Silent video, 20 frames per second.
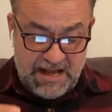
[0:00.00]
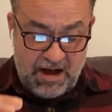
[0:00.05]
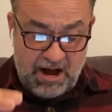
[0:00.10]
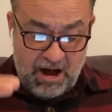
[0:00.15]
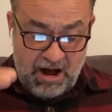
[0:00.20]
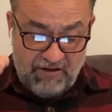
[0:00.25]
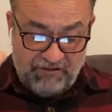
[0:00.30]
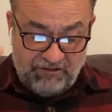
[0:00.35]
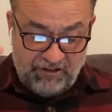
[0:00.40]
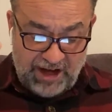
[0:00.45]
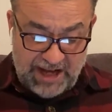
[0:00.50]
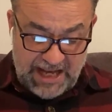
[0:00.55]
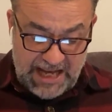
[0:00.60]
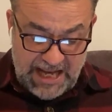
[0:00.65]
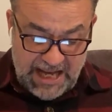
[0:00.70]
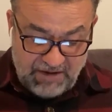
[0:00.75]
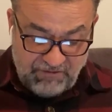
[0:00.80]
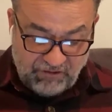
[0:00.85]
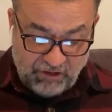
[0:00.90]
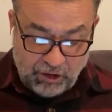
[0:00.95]
of
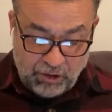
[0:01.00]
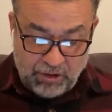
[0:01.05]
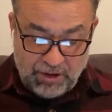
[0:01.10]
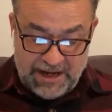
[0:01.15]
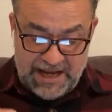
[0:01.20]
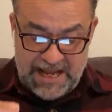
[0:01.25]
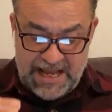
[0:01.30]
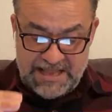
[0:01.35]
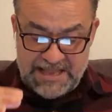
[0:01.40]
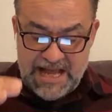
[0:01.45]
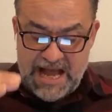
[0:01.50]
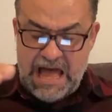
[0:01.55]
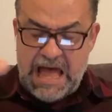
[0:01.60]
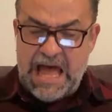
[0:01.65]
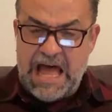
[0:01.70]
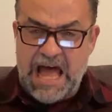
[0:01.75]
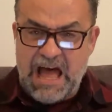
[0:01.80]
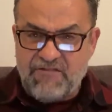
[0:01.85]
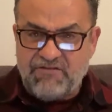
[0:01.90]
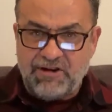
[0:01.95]
evil in the
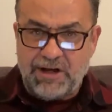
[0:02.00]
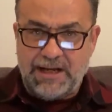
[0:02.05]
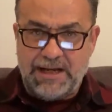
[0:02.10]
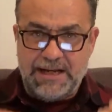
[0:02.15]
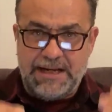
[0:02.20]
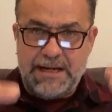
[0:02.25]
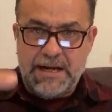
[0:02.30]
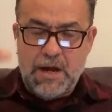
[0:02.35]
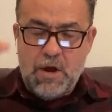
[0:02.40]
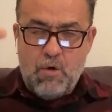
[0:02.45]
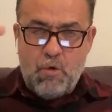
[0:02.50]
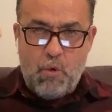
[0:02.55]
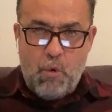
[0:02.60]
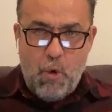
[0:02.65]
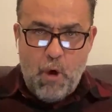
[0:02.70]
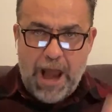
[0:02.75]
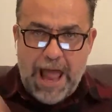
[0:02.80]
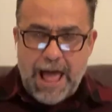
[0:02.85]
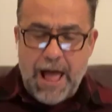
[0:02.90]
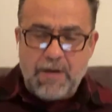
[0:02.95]
heavenly
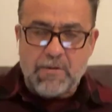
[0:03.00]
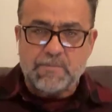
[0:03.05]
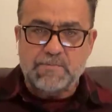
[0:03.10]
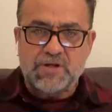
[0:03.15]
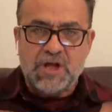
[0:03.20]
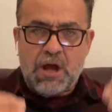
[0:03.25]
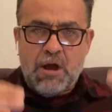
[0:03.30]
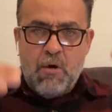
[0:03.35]
realms.